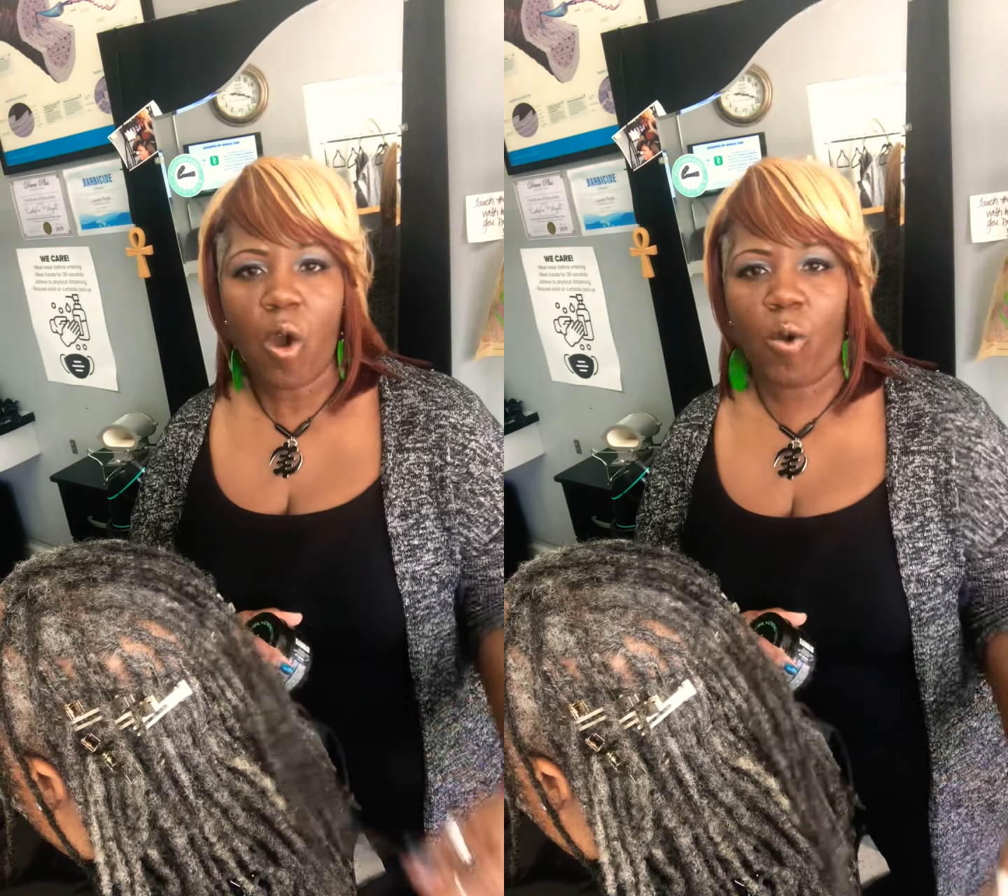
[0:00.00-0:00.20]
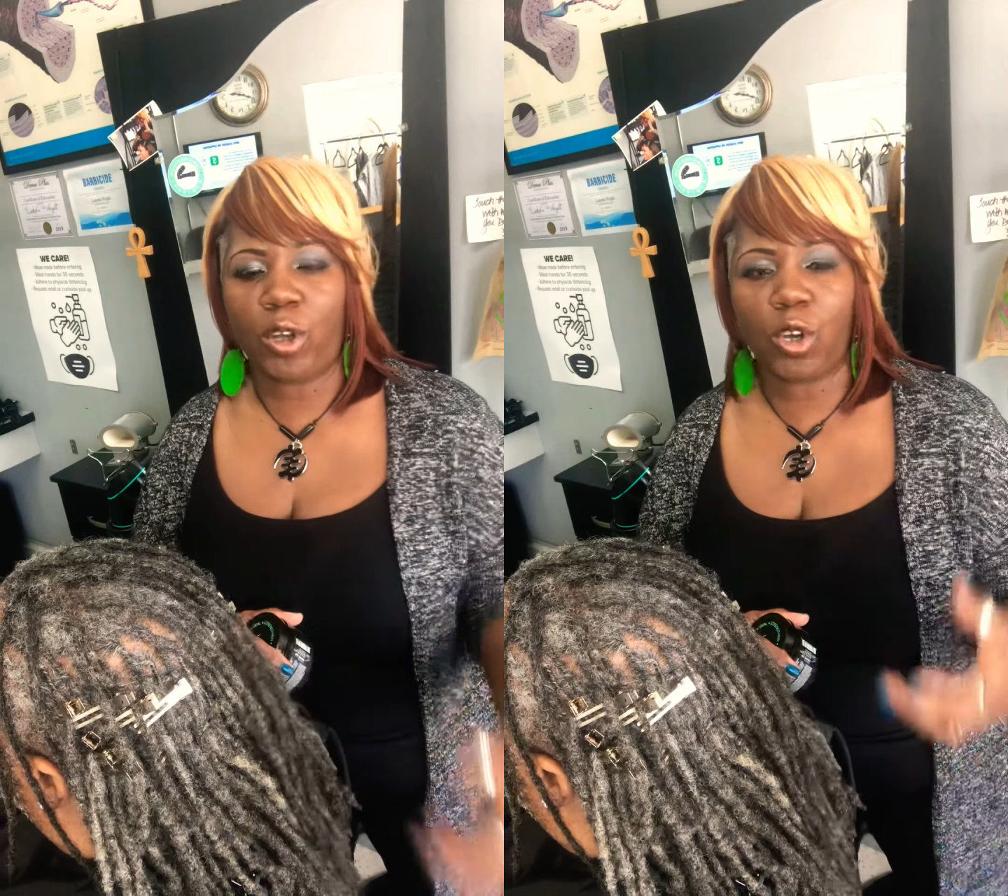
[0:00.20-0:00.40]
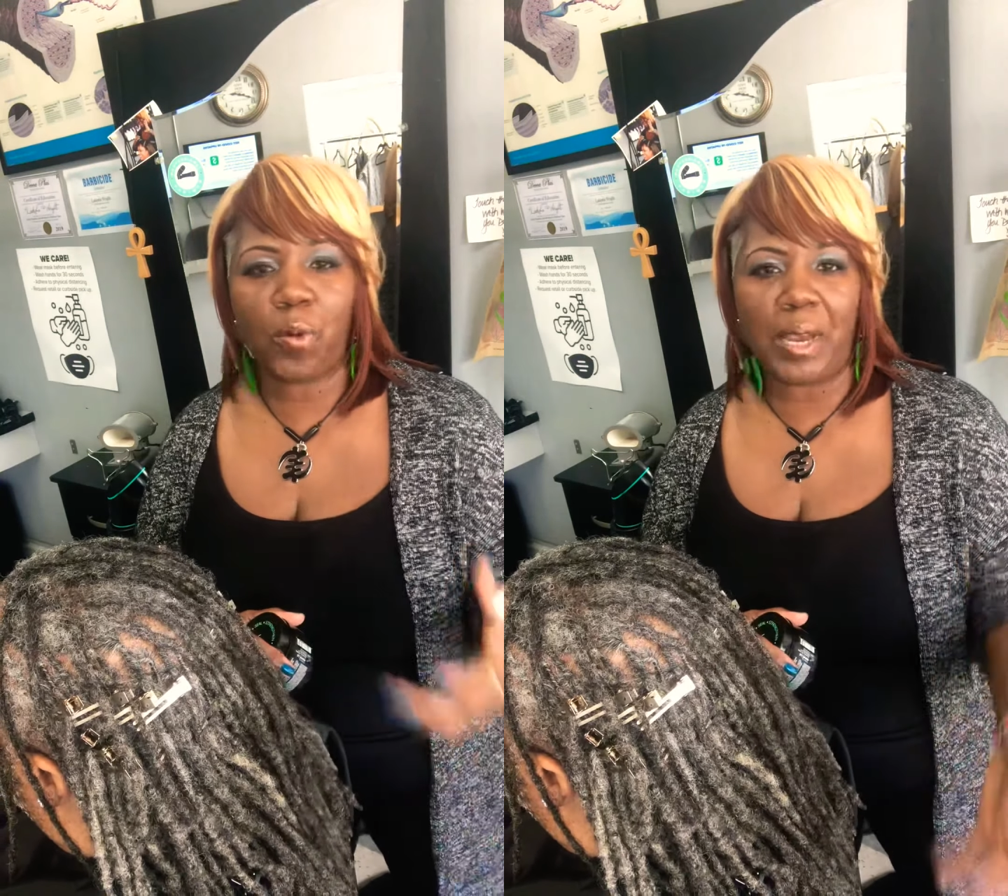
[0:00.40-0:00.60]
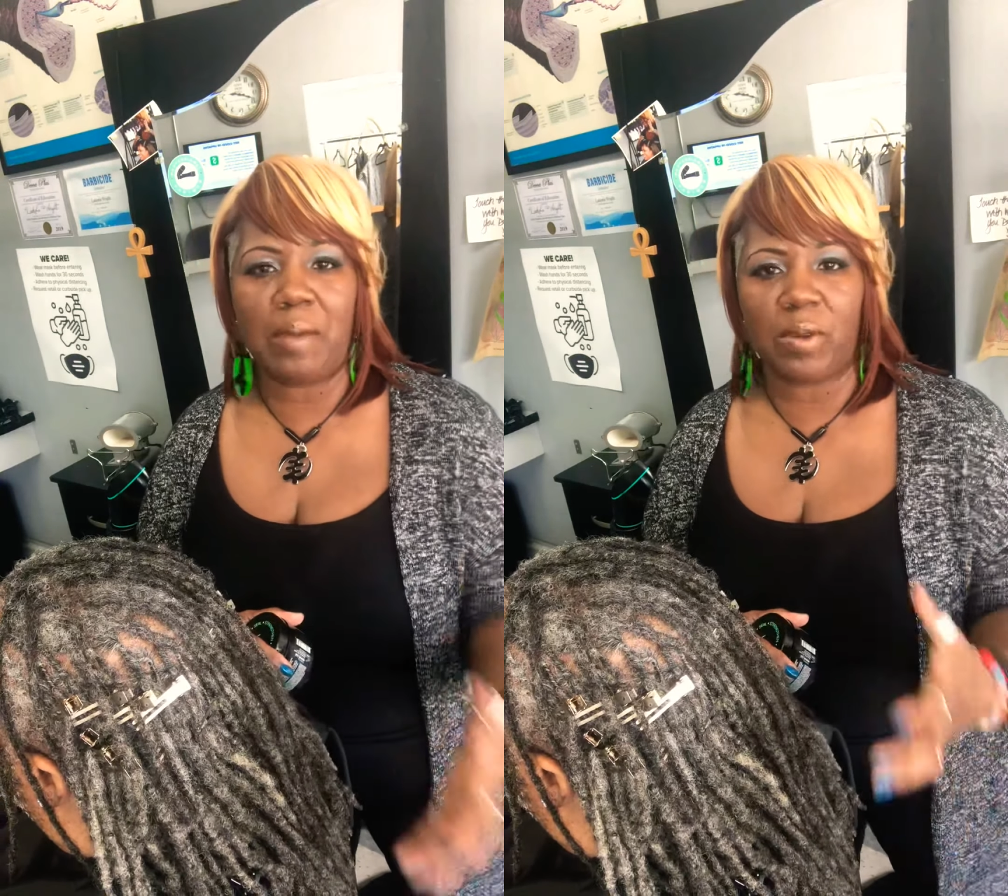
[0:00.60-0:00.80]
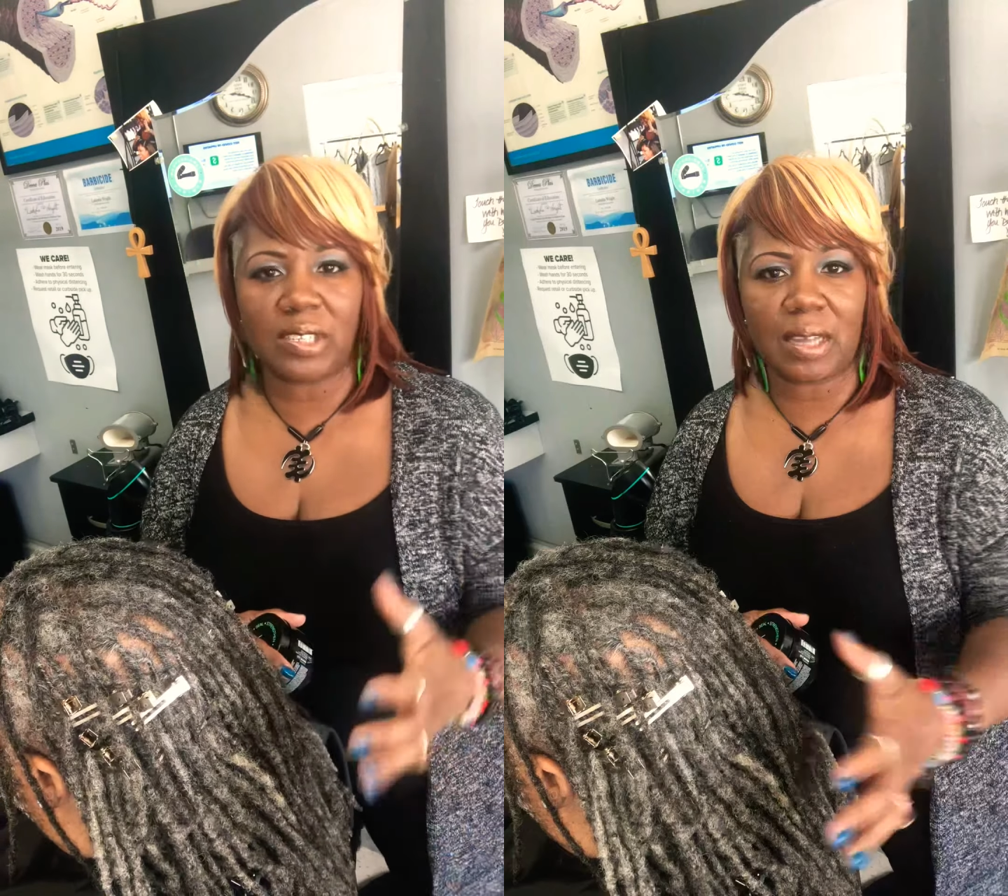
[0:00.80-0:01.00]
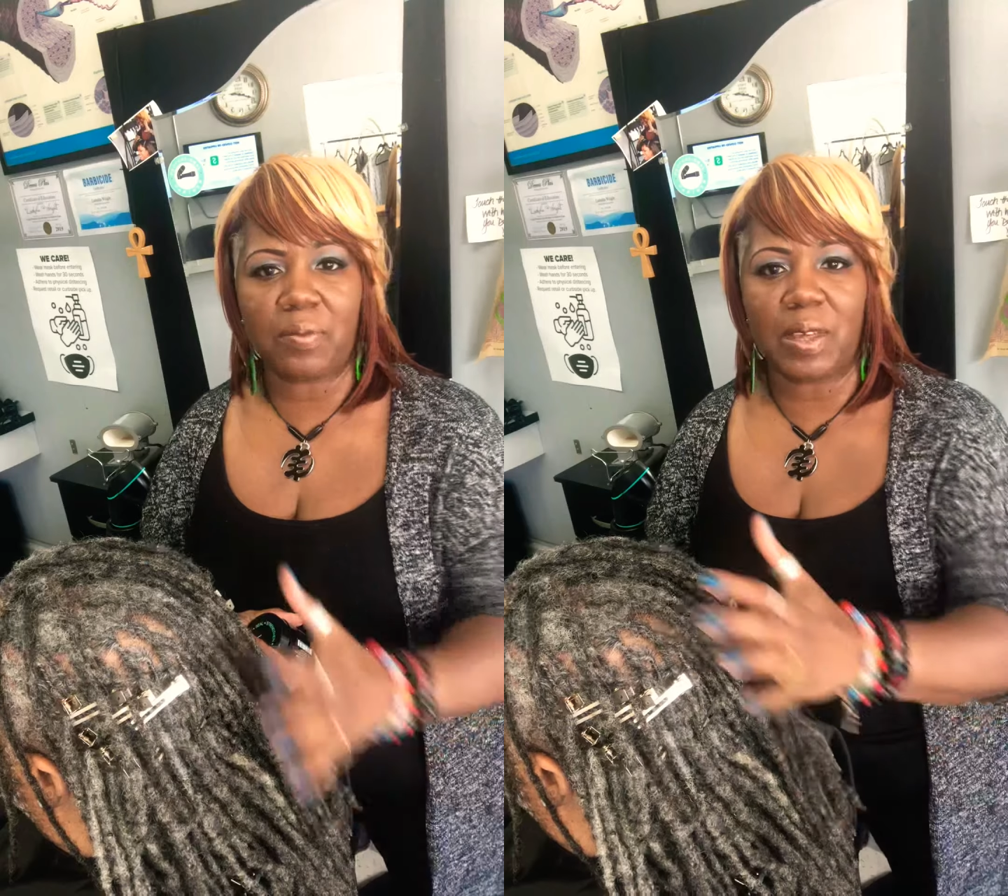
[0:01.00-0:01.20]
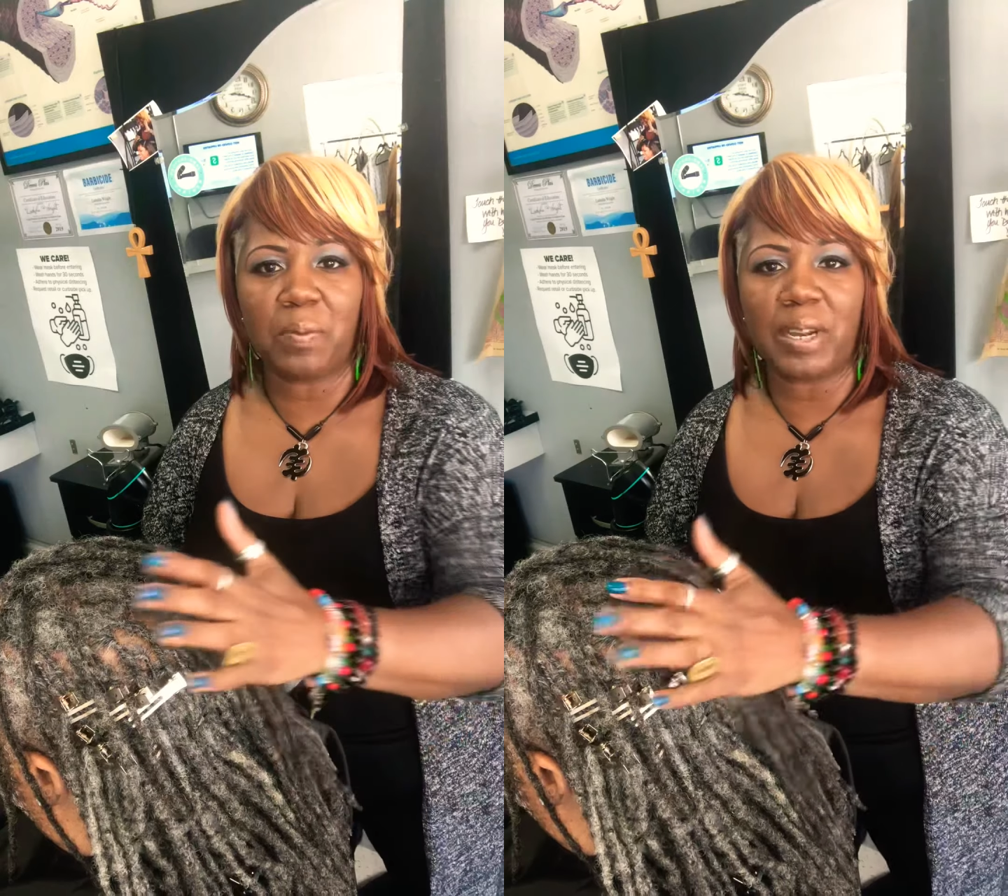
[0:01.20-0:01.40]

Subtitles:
or a cream or something.